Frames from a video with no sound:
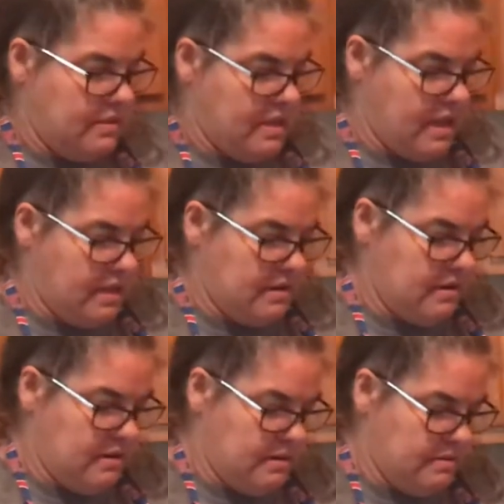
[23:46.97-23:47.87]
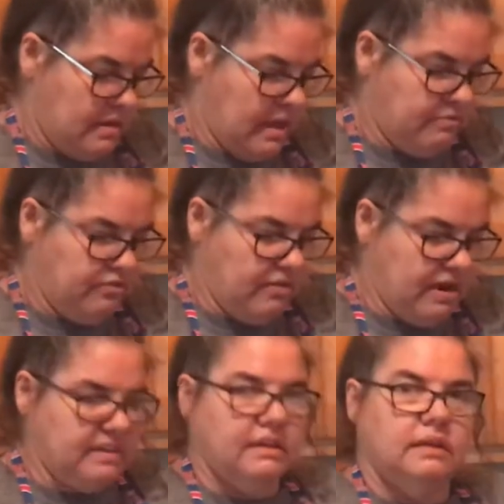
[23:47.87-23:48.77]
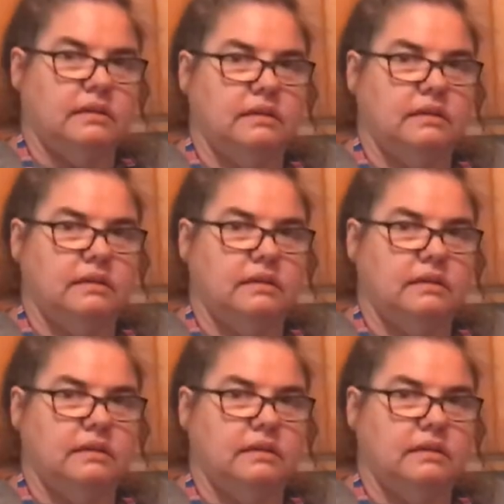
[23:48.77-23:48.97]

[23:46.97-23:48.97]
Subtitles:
that. I'm sure I did.